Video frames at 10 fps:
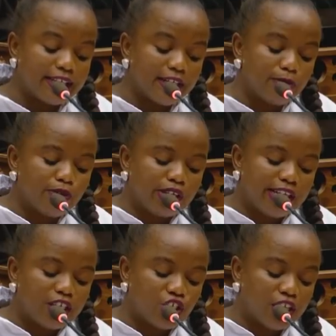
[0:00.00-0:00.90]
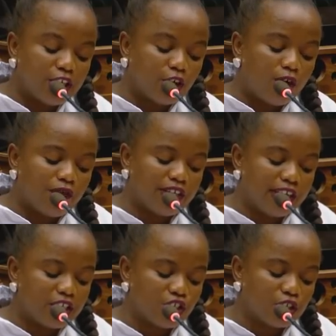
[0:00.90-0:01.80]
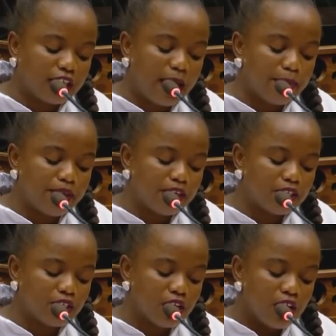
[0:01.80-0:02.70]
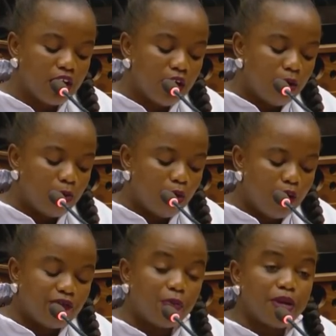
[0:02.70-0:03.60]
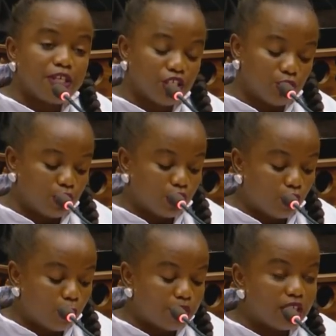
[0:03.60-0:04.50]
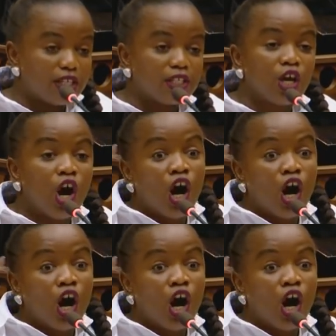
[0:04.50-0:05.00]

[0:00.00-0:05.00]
deliberately shared confidential cabinet information with the Guptas.